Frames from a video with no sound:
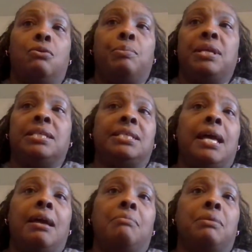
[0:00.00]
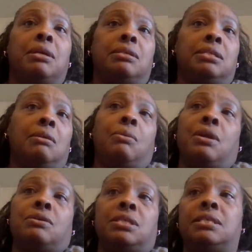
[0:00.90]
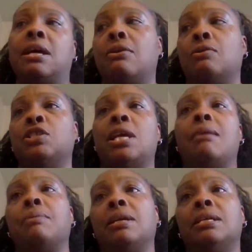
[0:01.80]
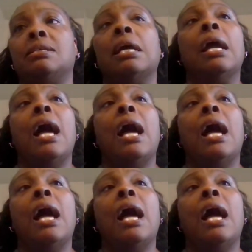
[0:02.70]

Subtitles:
or being sad because someone else is sad, or sad because